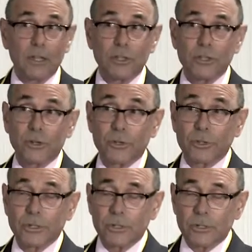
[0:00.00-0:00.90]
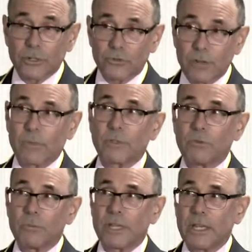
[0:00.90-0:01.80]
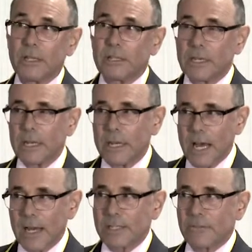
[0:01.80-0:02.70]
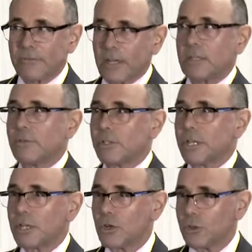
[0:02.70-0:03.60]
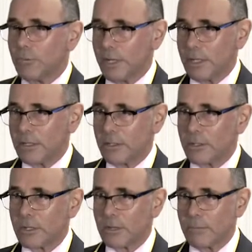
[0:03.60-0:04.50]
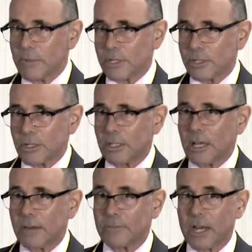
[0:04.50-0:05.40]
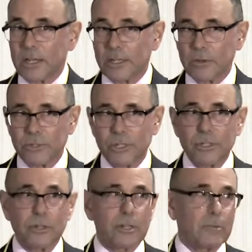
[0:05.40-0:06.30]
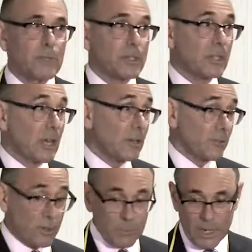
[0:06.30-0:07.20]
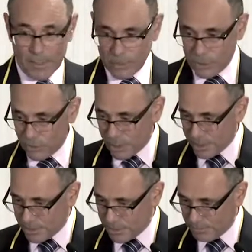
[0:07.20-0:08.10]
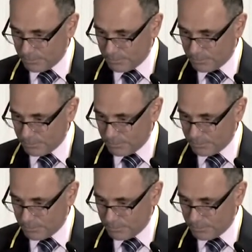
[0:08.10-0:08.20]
your treatments will be not as effective as they could be. You're going to miss a lot of diagnoses. You're going to miss a lot of treatment opportunities.